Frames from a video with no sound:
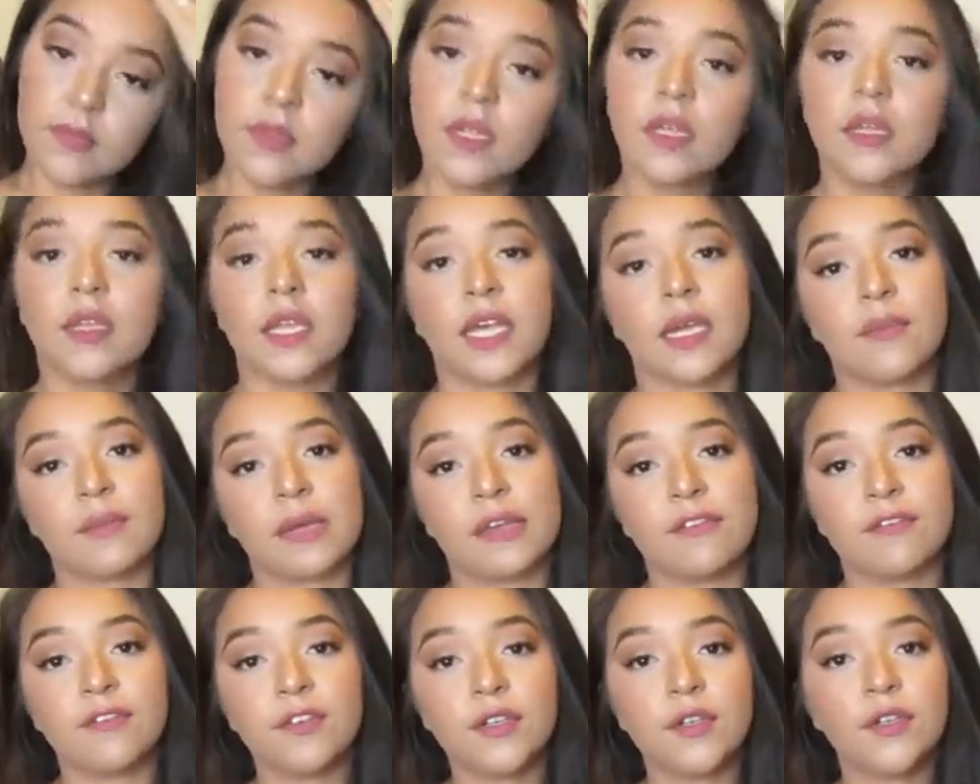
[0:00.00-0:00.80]
like
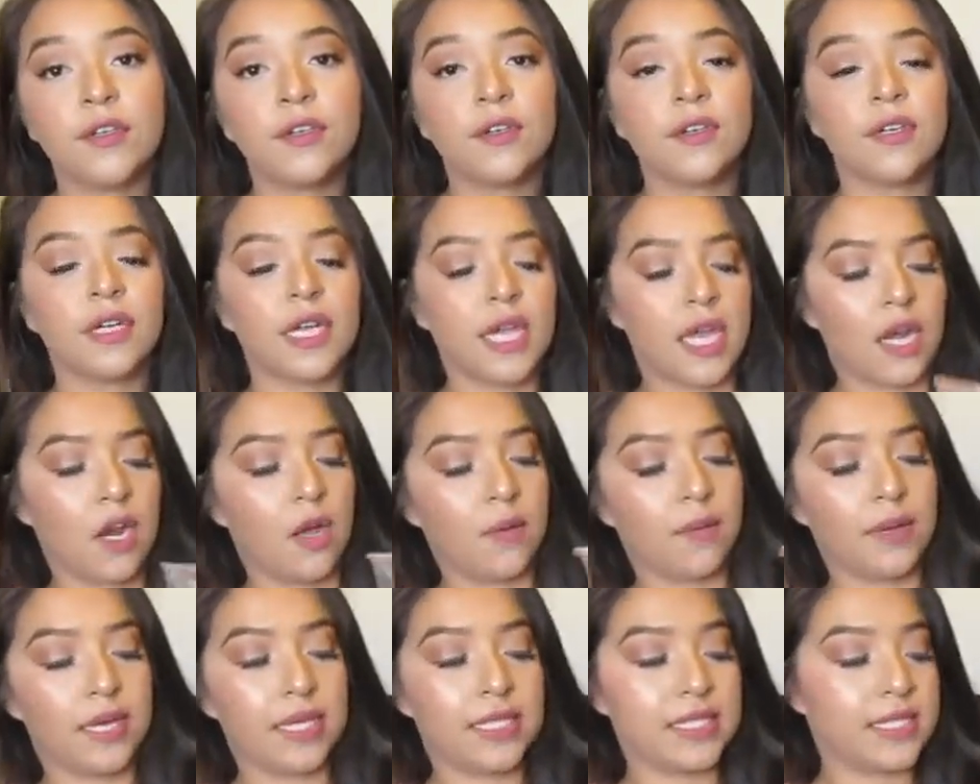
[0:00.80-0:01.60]
my food and
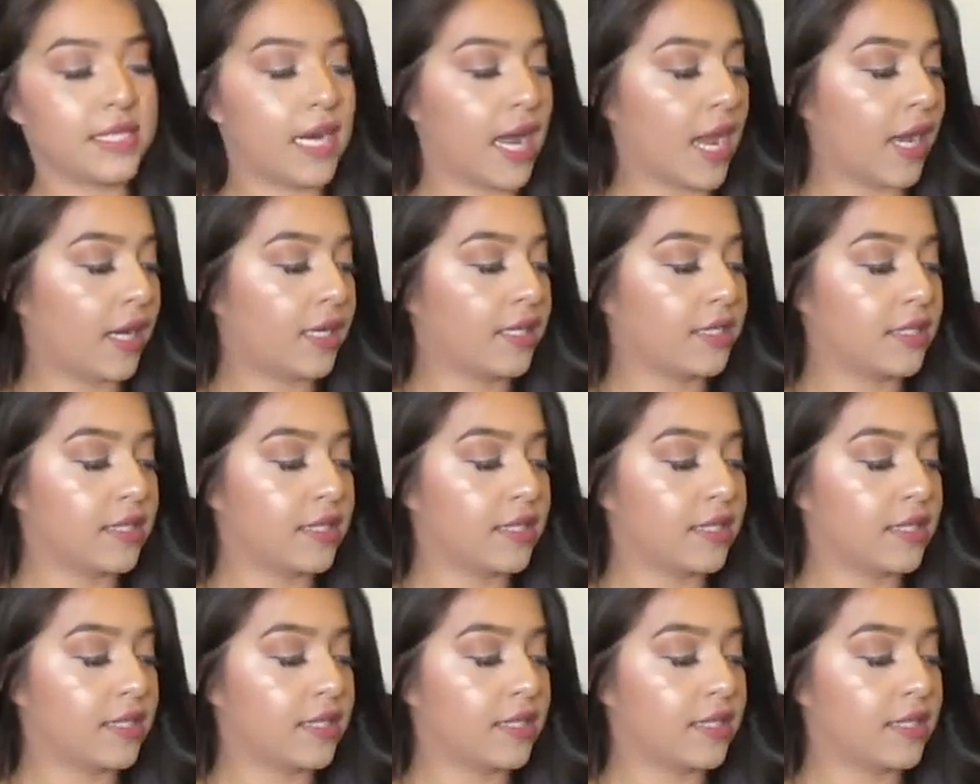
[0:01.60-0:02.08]
all my snacks.